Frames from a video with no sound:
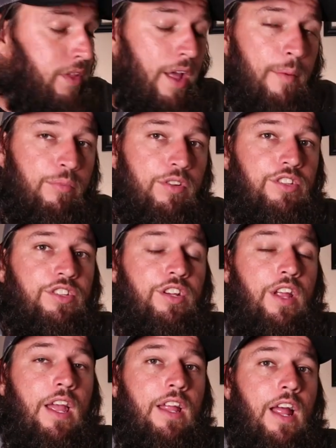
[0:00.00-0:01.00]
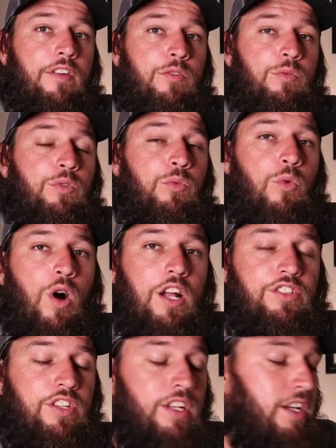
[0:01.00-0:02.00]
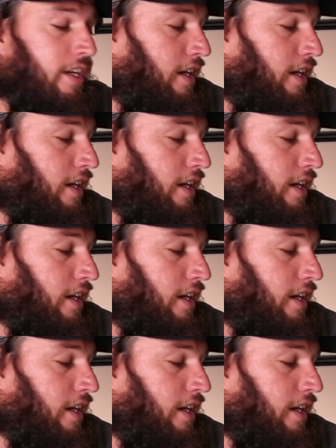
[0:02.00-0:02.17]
I appreciate everyone watching.